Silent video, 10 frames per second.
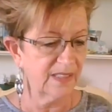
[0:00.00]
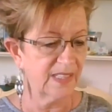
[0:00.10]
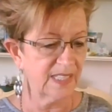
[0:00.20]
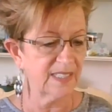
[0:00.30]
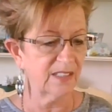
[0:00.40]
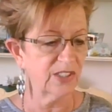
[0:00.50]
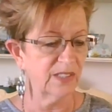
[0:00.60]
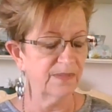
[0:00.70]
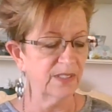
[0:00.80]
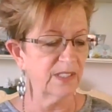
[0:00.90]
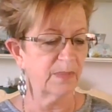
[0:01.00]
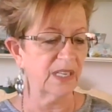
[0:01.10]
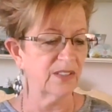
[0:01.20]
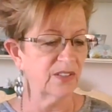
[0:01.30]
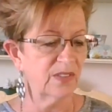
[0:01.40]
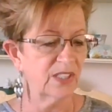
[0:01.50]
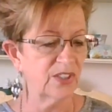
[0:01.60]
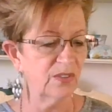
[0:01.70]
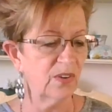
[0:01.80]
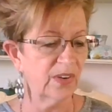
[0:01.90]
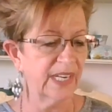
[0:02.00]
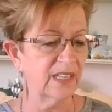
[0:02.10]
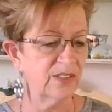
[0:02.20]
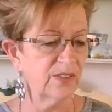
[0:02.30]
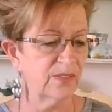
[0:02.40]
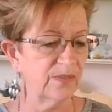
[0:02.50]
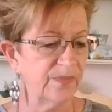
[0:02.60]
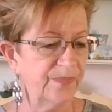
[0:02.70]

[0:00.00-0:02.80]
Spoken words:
that's how she feels about you, that you are an angel.